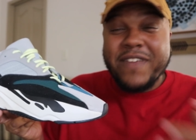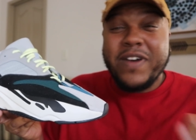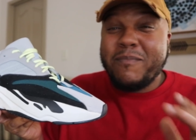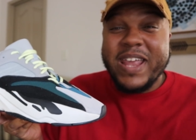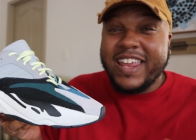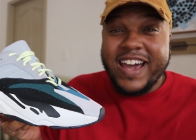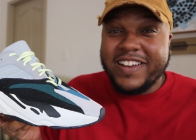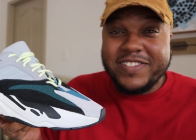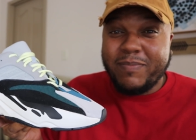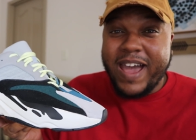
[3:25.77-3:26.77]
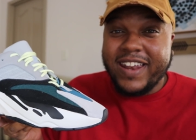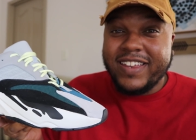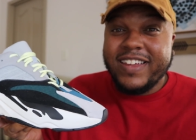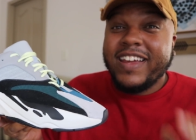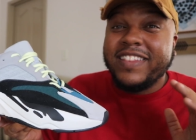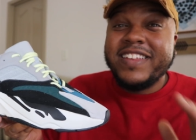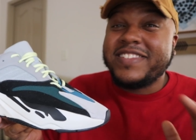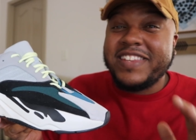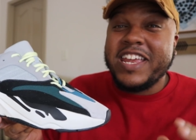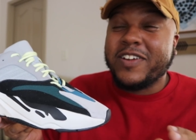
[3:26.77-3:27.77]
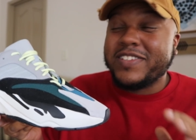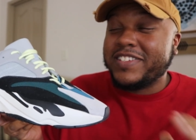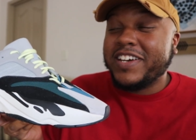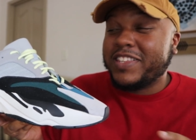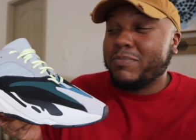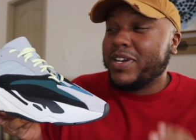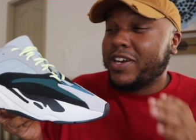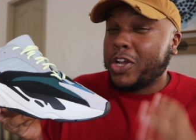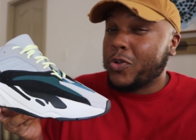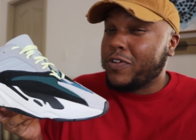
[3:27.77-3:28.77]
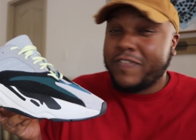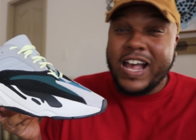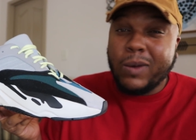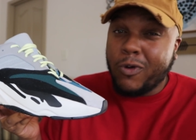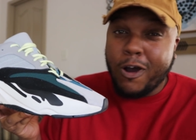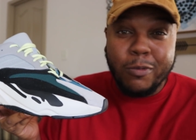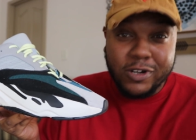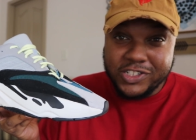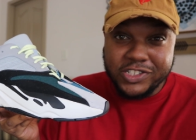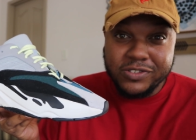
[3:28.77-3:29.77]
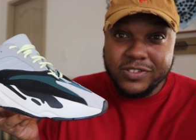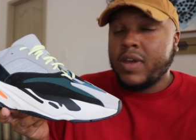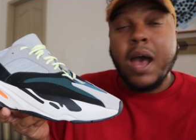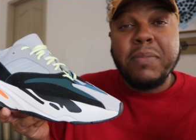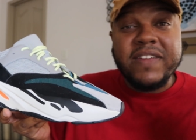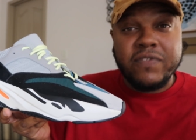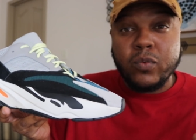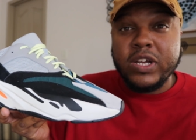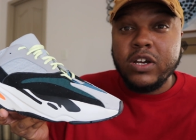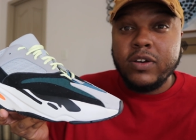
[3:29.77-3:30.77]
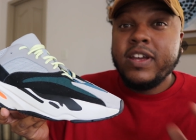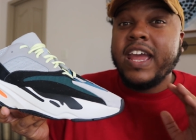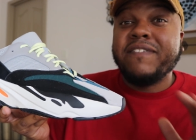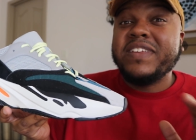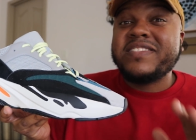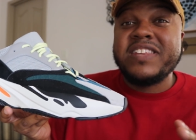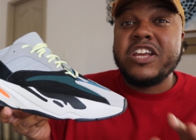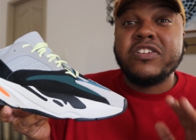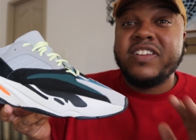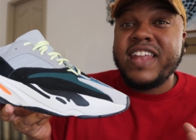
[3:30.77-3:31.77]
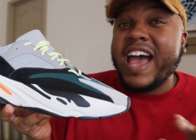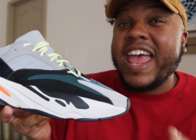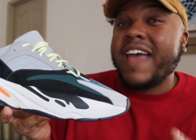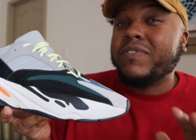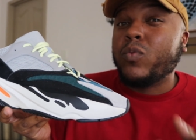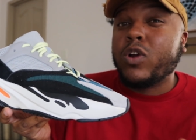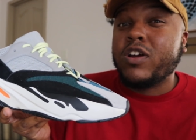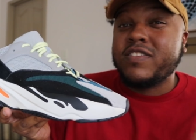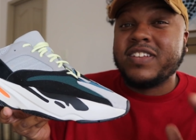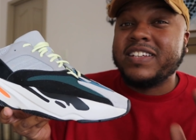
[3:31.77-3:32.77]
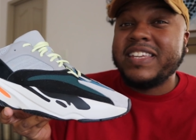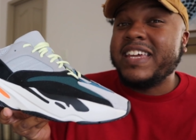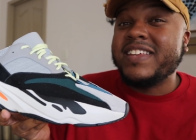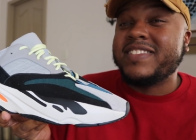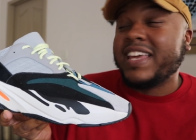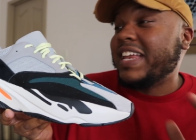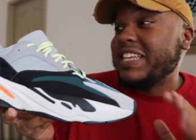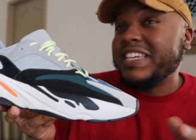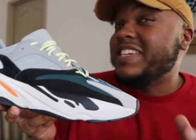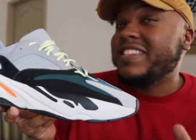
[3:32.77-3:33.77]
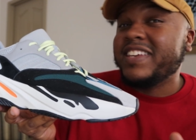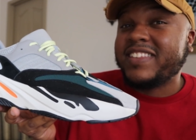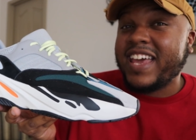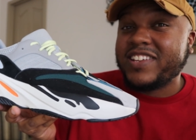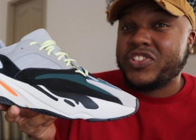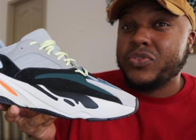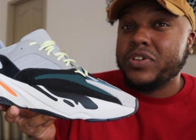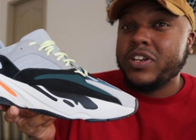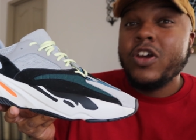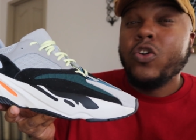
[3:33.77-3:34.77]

If I'm being honest about it, this sneaker is nothing but a glorified Walmart shoe. I mean, for real, if this sneaker did not have the words Adidas and Yeezy attached to it,